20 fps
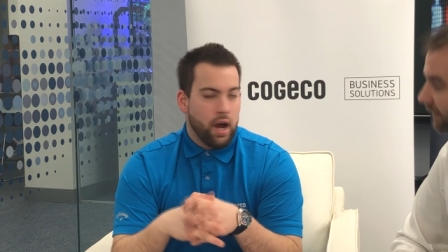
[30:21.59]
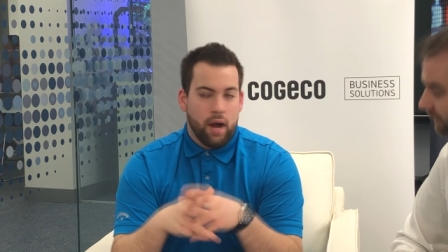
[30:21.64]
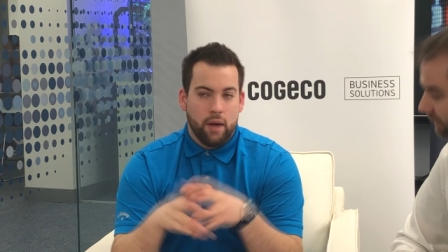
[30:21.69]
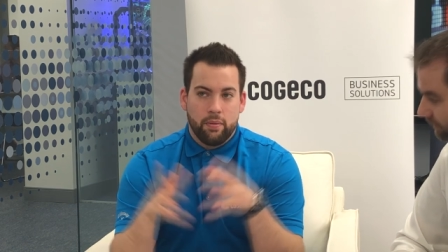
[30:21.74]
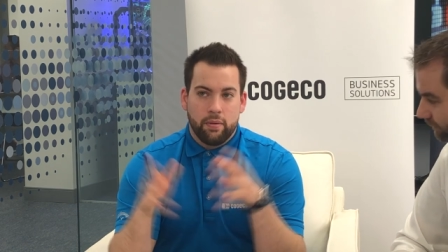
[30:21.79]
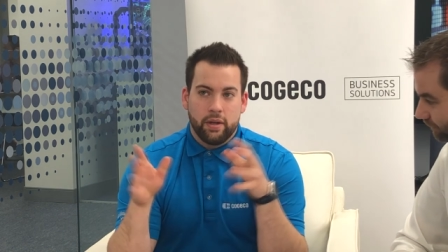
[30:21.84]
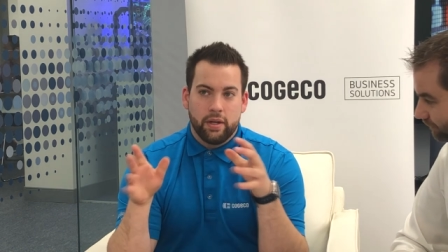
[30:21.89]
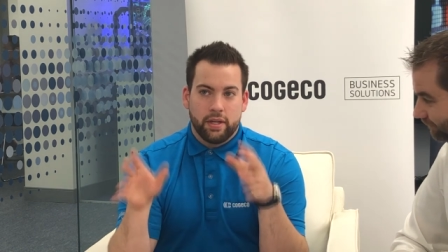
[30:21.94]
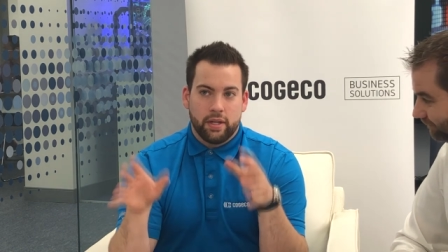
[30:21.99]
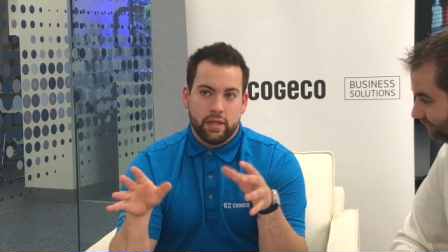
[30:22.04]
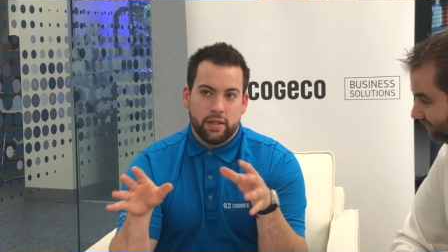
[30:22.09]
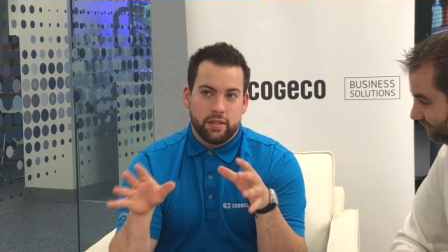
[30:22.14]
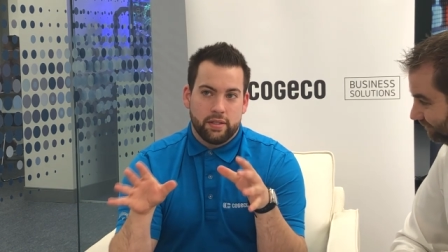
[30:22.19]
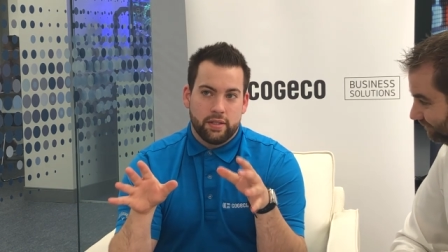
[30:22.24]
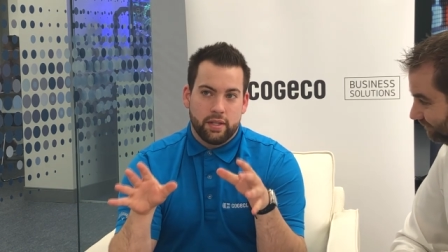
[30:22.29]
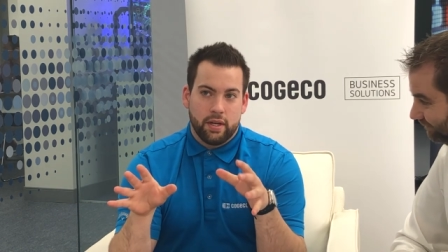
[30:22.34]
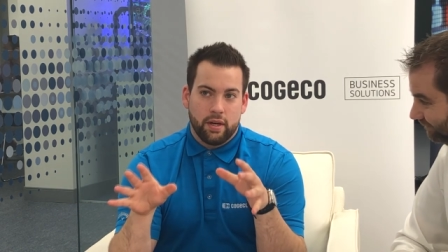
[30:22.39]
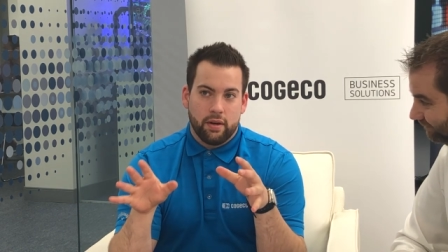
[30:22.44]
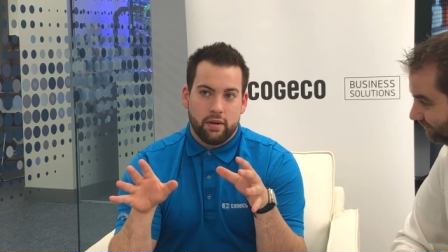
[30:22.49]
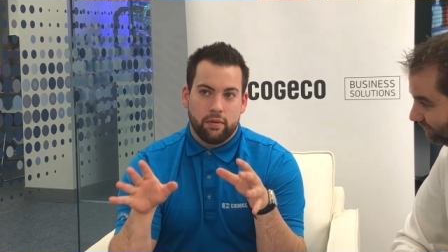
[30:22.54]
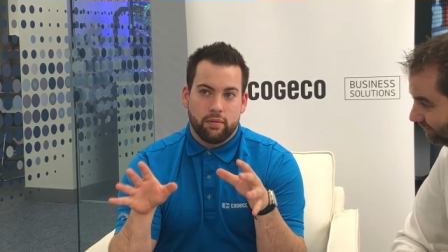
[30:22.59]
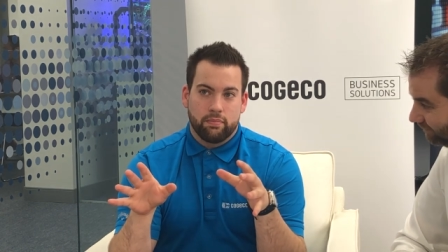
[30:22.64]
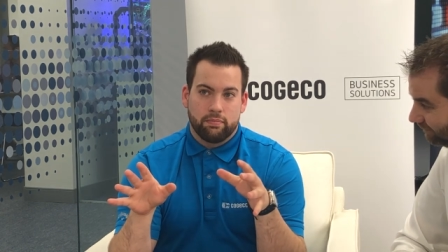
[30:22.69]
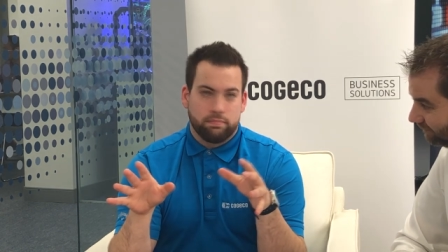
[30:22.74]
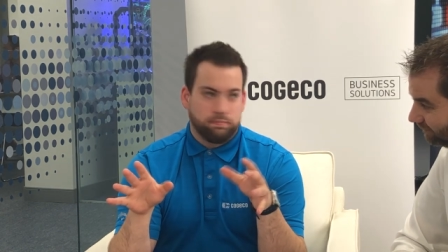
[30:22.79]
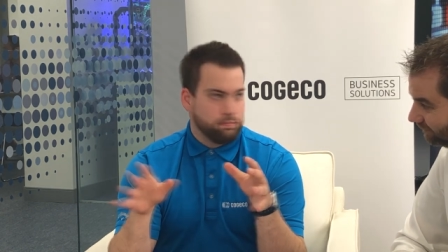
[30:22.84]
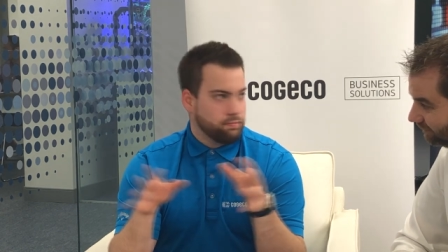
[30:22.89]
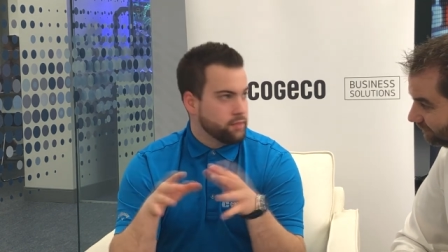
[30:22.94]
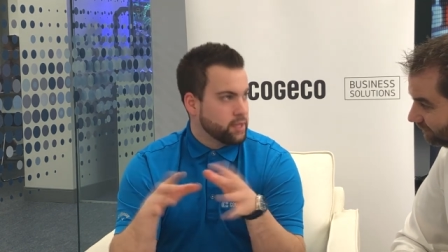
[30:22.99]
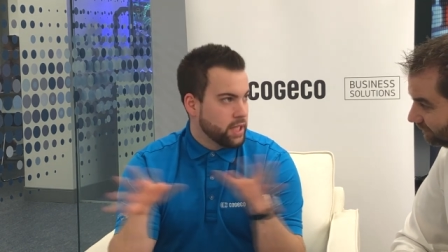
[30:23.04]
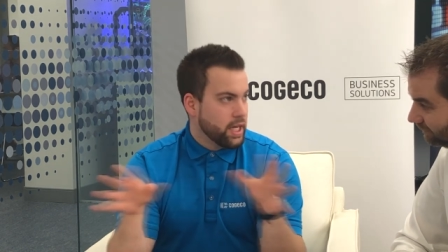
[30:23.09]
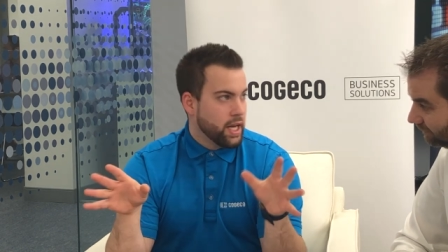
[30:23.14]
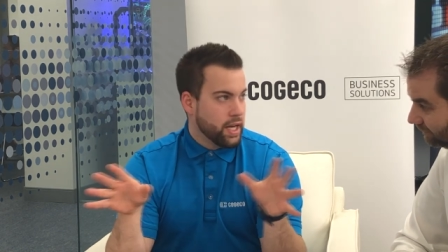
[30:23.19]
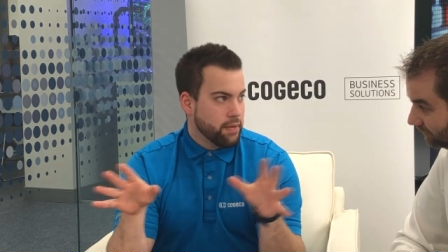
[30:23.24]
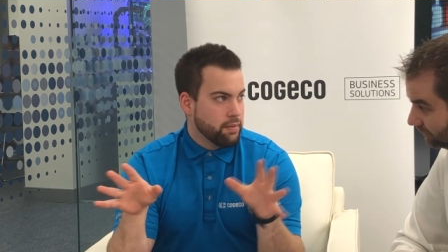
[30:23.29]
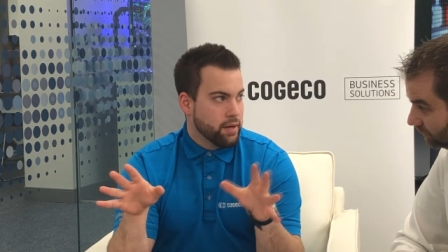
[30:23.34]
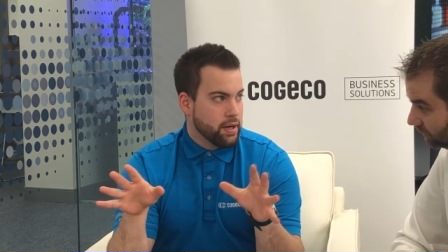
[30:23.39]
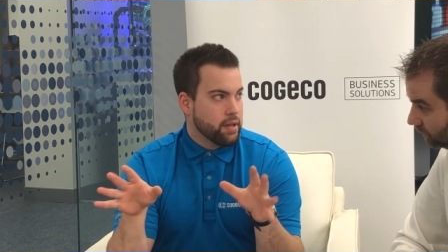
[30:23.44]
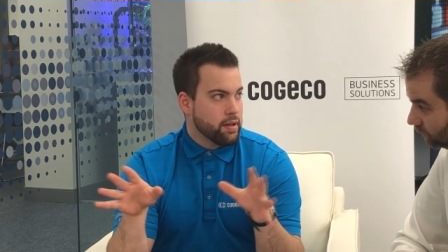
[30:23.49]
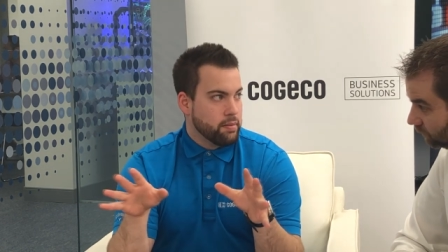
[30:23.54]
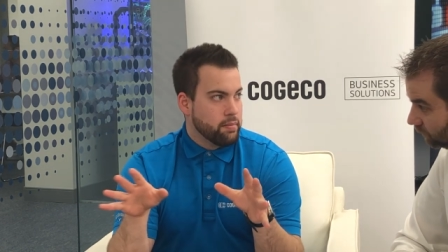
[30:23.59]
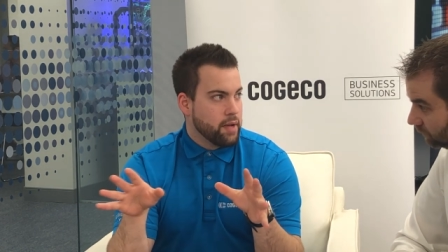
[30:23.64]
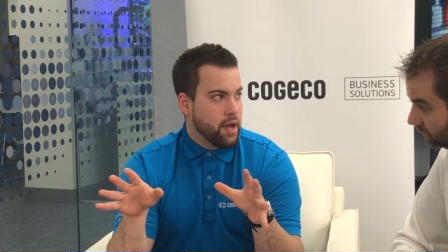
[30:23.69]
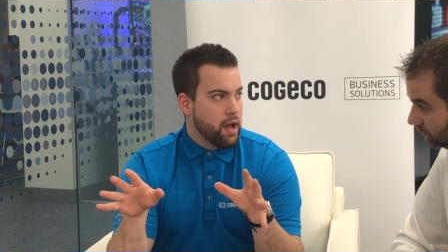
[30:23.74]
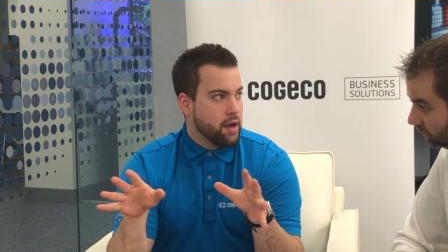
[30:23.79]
yeah. I wouldn't consider getting rid of them